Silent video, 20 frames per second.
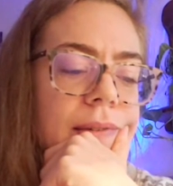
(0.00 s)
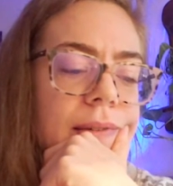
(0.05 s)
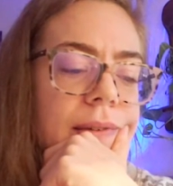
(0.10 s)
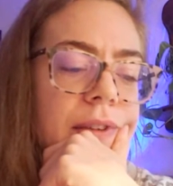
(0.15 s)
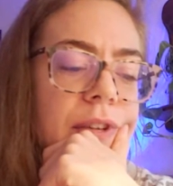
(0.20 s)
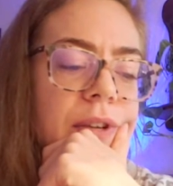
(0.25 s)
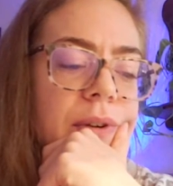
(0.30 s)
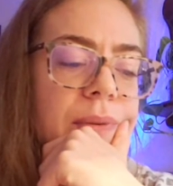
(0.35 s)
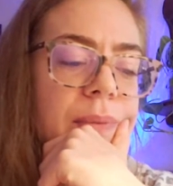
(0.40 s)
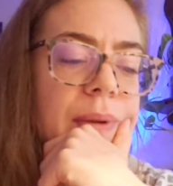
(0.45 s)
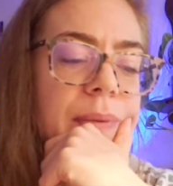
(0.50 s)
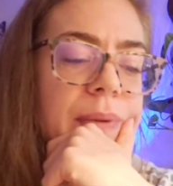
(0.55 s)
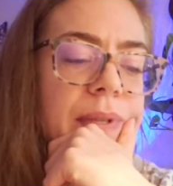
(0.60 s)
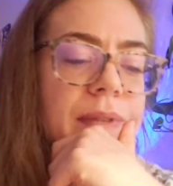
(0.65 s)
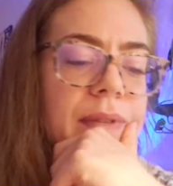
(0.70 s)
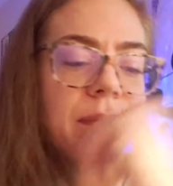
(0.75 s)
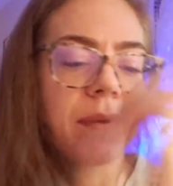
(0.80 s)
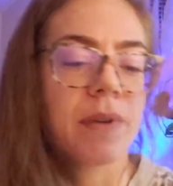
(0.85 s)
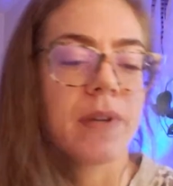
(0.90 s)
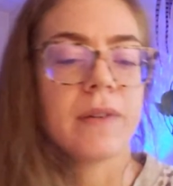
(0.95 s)
maybe
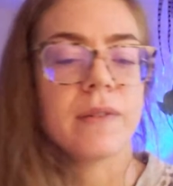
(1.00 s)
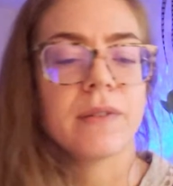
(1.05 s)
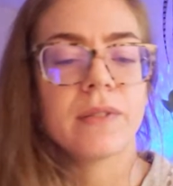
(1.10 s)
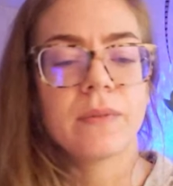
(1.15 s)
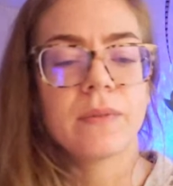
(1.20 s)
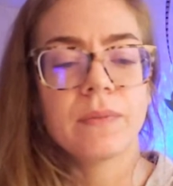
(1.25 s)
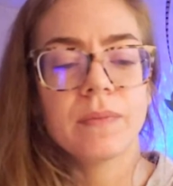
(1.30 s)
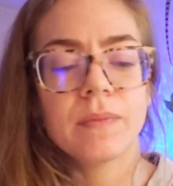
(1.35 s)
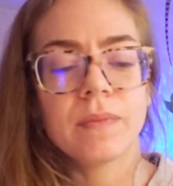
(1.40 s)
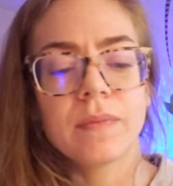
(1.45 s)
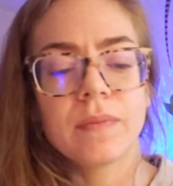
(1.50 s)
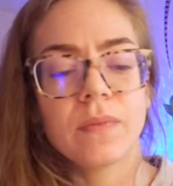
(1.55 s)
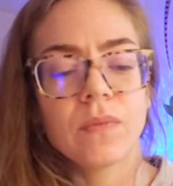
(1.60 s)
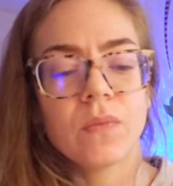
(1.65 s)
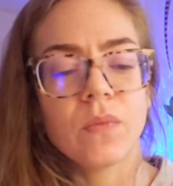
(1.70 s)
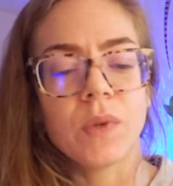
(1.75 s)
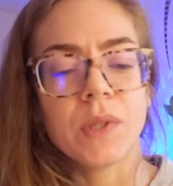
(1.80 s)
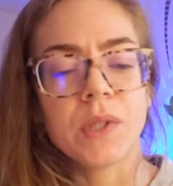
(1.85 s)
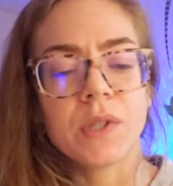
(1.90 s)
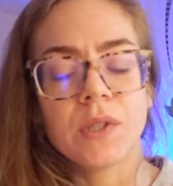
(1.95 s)
someone else
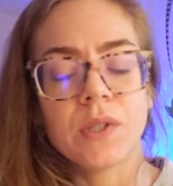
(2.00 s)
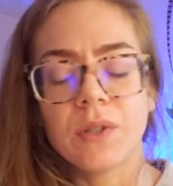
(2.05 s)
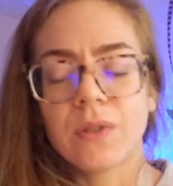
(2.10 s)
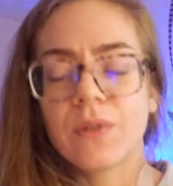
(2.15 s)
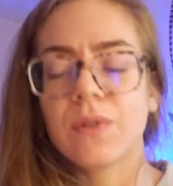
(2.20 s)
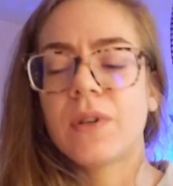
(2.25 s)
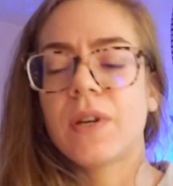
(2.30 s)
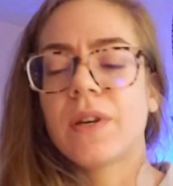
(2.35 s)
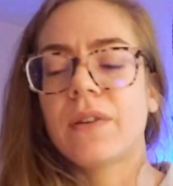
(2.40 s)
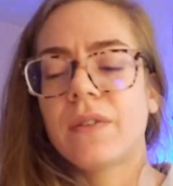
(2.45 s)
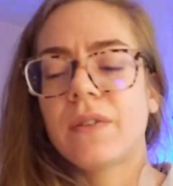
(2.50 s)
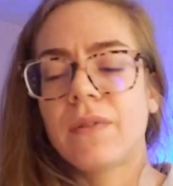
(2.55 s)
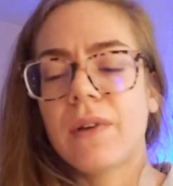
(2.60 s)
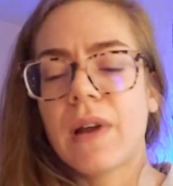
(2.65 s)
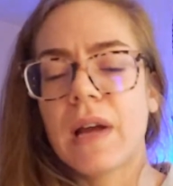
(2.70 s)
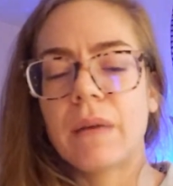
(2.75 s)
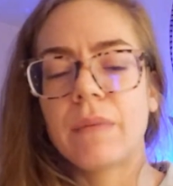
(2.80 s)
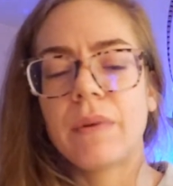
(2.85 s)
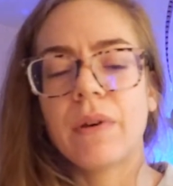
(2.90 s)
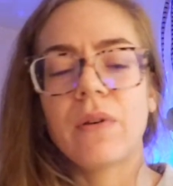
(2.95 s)
wants to go down the
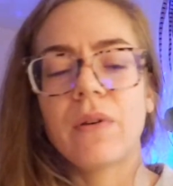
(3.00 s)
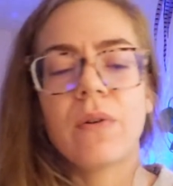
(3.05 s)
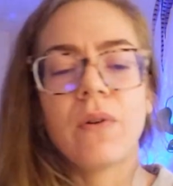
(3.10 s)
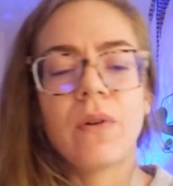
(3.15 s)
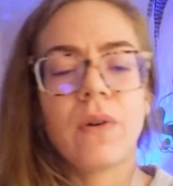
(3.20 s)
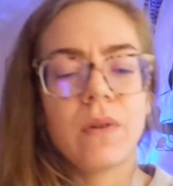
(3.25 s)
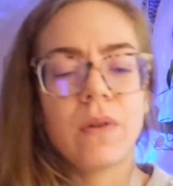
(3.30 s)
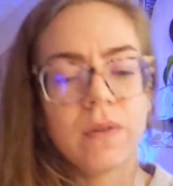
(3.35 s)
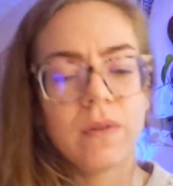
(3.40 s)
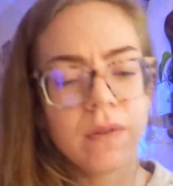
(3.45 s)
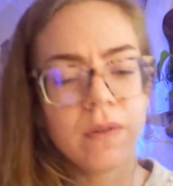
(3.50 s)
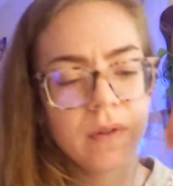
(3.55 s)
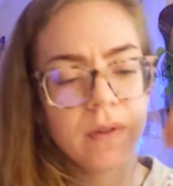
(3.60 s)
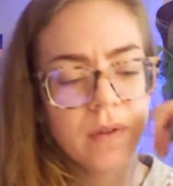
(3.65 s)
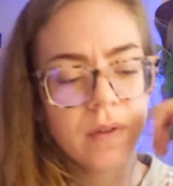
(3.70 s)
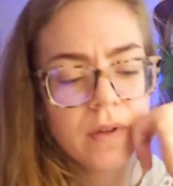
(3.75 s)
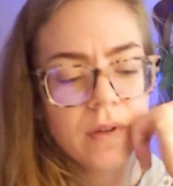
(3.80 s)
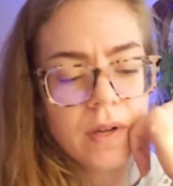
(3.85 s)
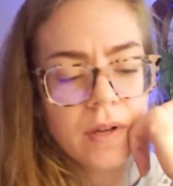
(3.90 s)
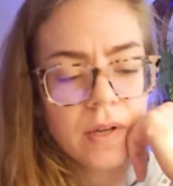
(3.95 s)
rabbit hole
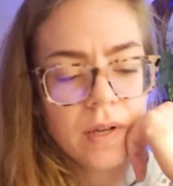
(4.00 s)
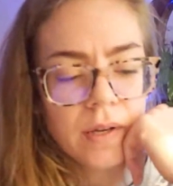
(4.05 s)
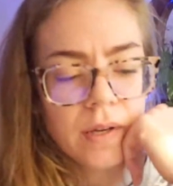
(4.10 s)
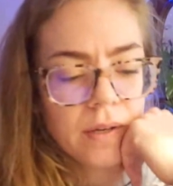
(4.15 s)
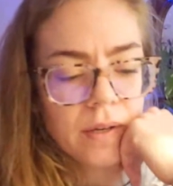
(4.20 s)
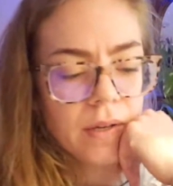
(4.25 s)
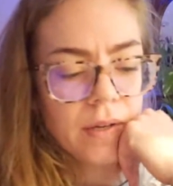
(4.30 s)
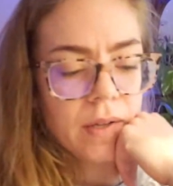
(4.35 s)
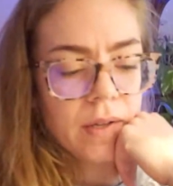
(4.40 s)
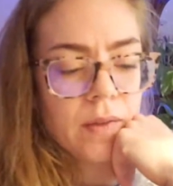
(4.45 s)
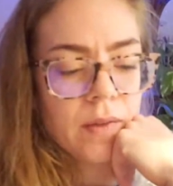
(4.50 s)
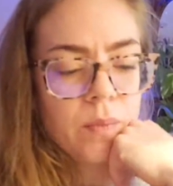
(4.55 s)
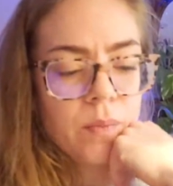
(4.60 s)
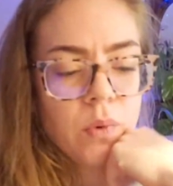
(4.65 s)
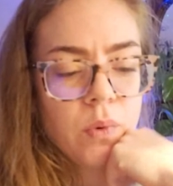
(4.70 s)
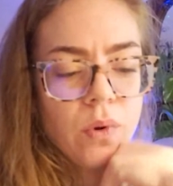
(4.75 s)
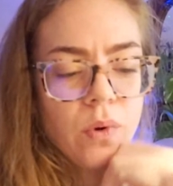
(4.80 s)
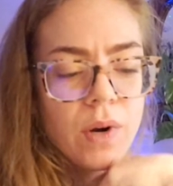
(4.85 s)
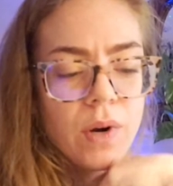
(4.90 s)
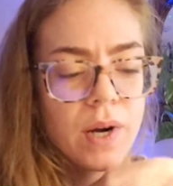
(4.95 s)
and
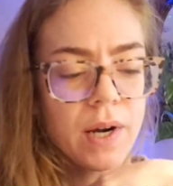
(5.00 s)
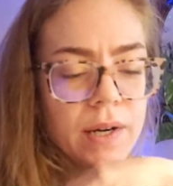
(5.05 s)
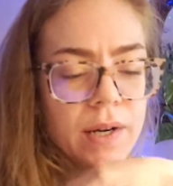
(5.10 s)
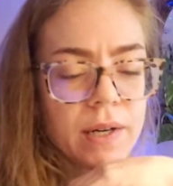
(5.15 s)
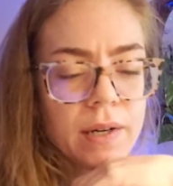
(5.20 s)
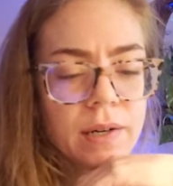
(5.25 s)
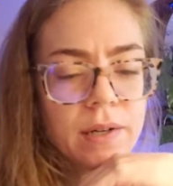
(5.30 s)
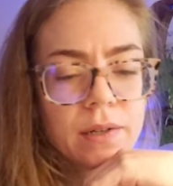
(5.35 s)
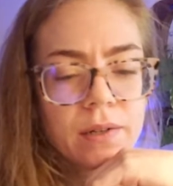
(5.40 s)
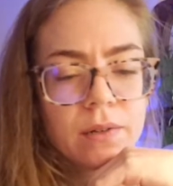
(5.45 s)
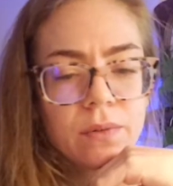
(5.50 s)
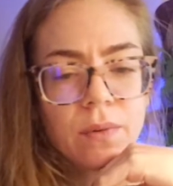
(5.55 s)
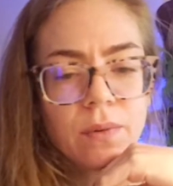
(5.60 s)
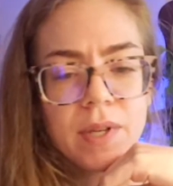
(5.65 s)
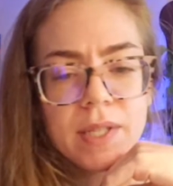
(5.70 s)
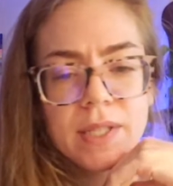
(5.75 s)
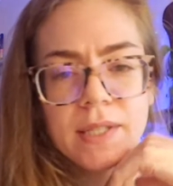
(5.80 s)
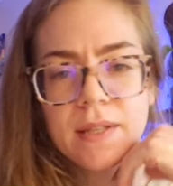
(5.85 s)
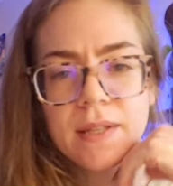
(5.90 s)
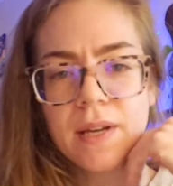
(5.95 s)
explore
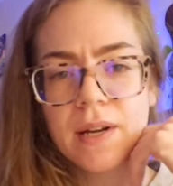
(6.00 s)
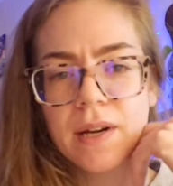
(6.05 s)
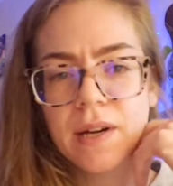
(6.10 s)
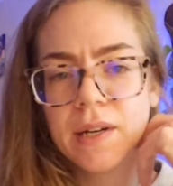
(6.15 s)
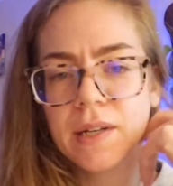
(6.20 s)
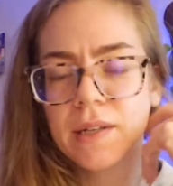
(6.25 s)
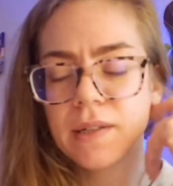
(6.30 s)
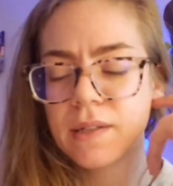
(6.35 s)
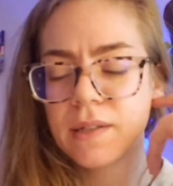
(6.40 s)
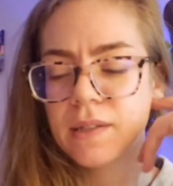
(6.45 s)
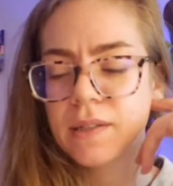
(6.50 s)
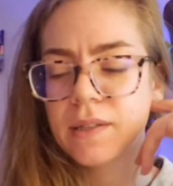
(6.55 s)
what's there.